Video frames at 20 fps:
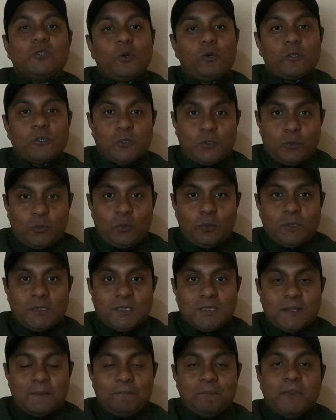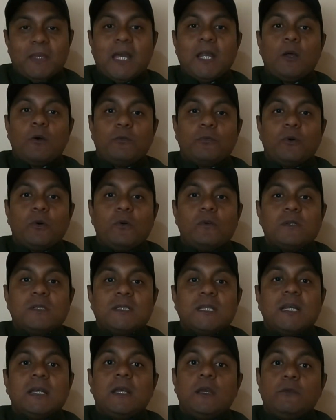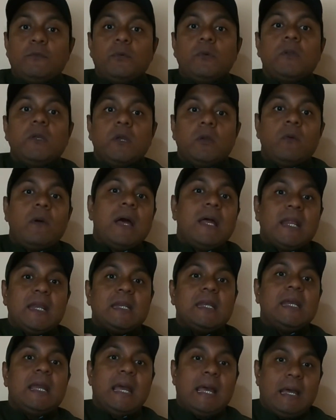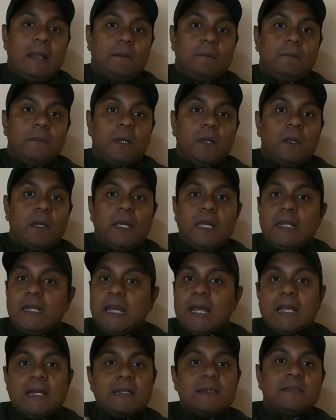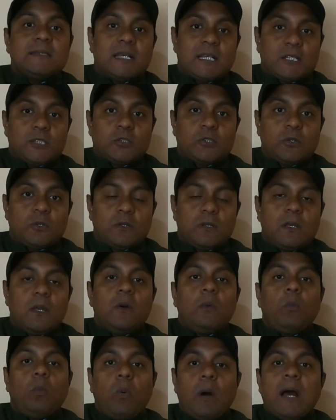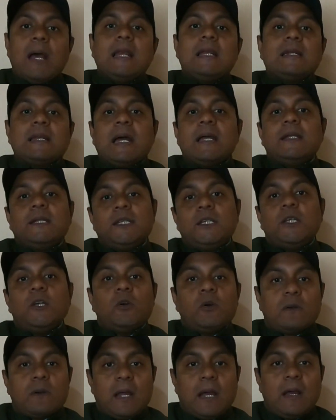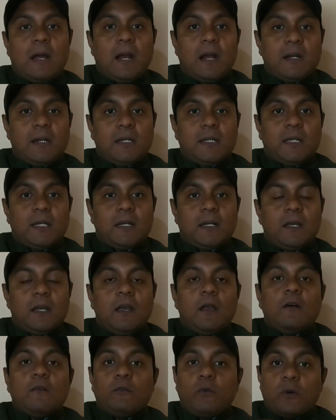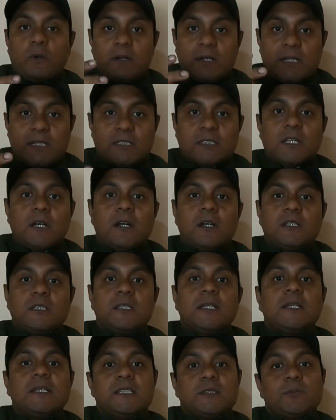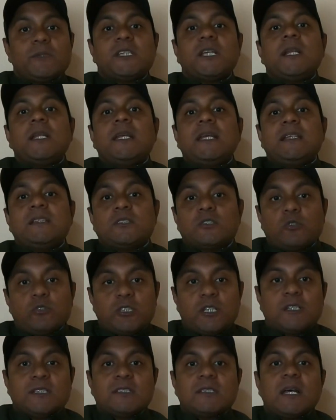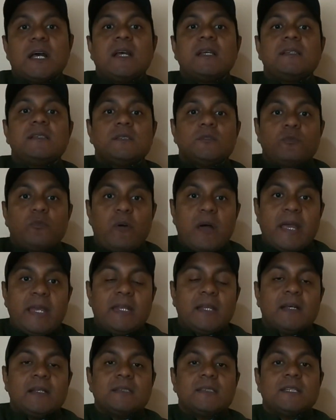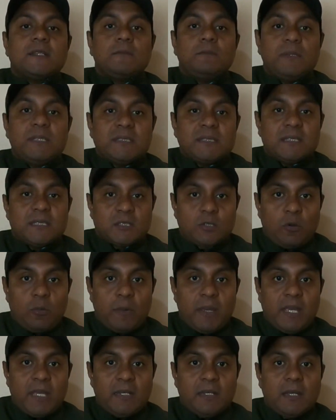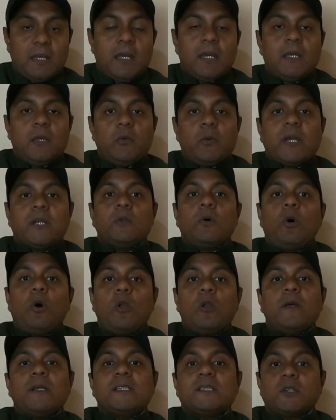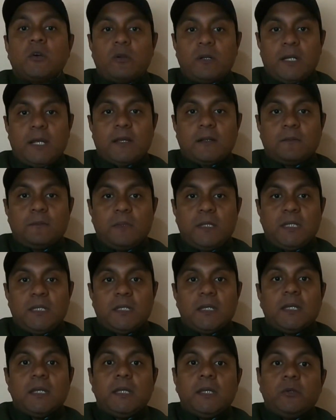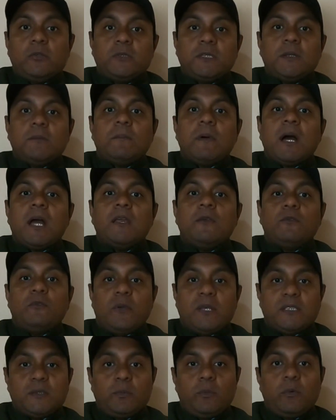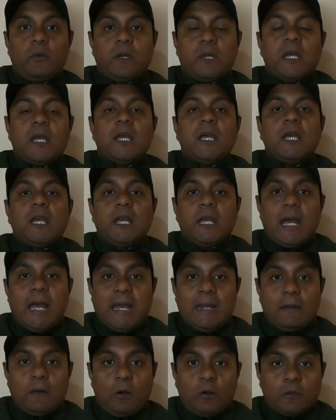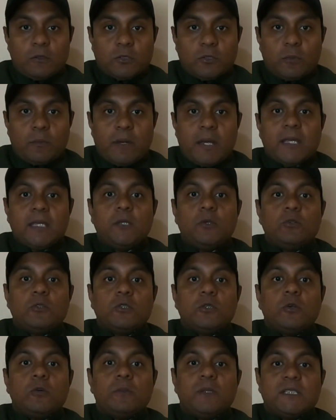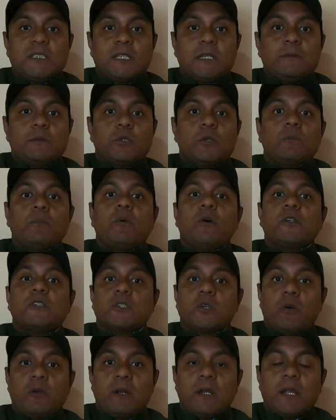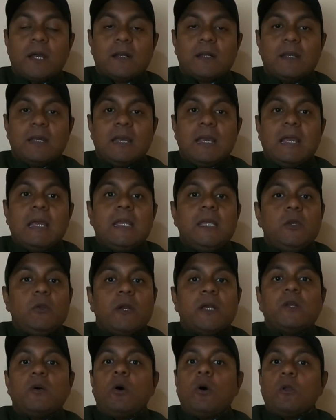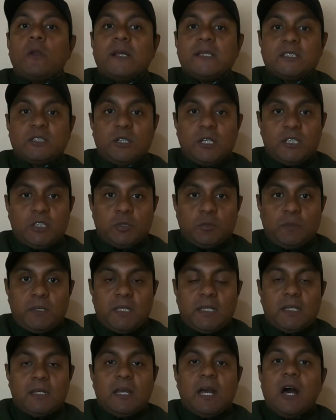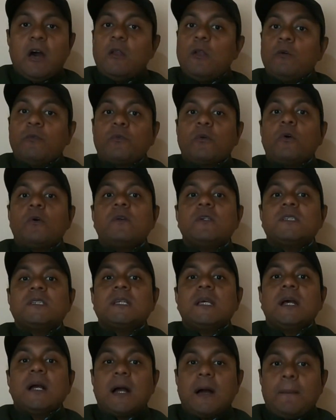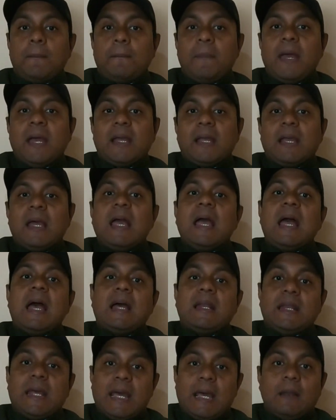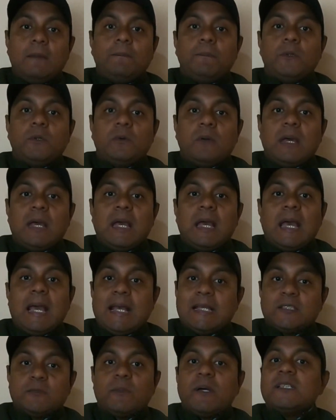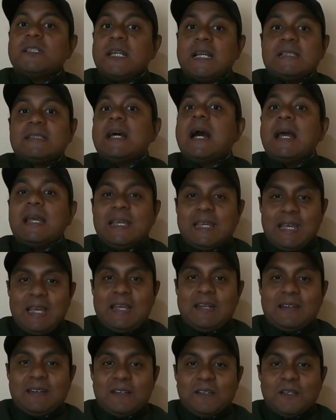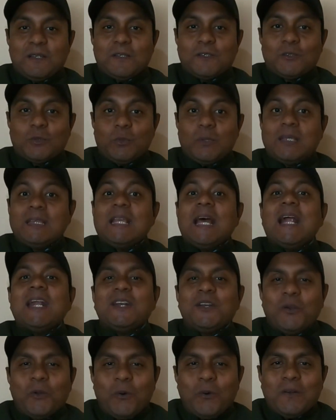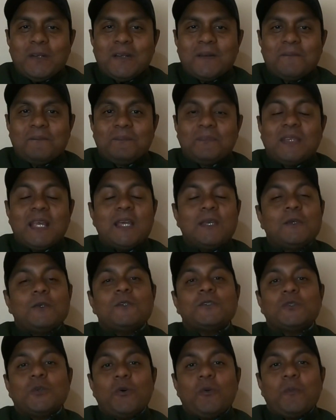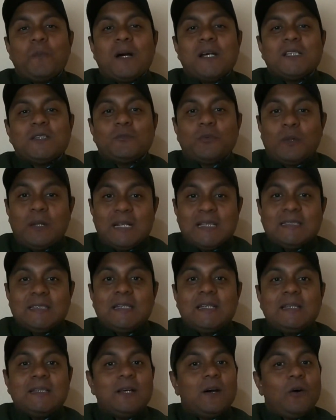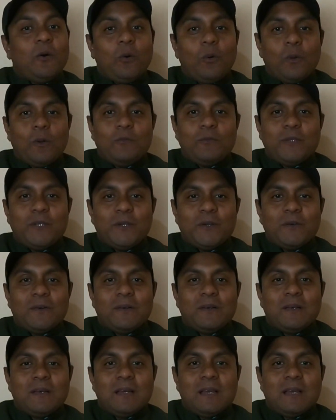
those tools. And of course, if you require any help in any section while writing your article for research, especially in social science, finance, and business domain, you can always contact me using my Facebook and also my YouTube description box contact. You can always reach me. I'll of course come back and help you as much as I can. So with that note, thank you so much for listening the whole video,